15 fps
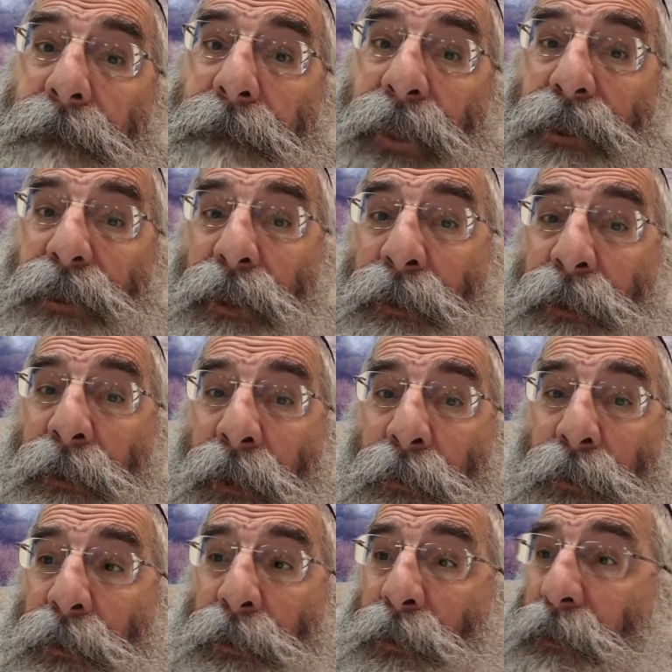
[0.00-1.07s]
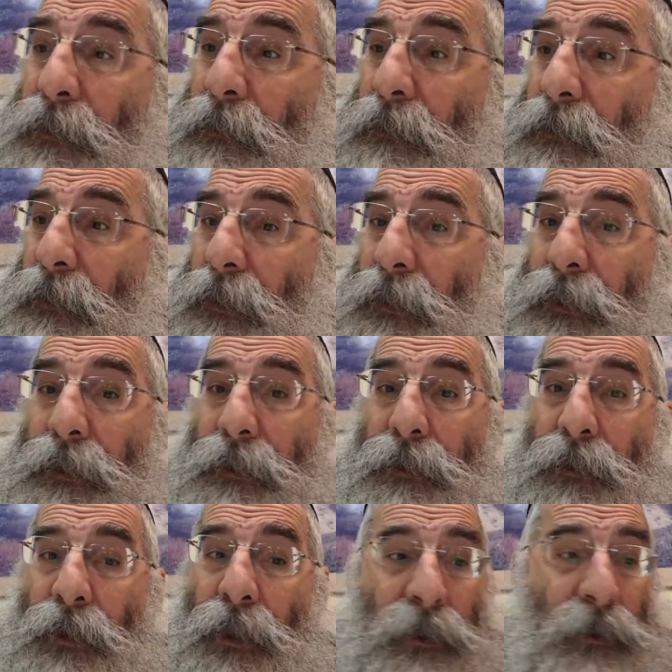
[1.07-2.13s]
My son and I were just
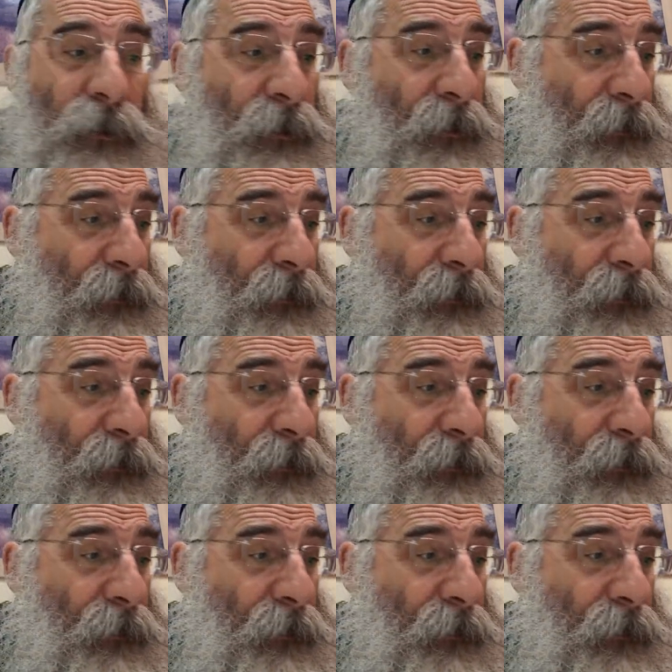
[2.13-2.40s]
talking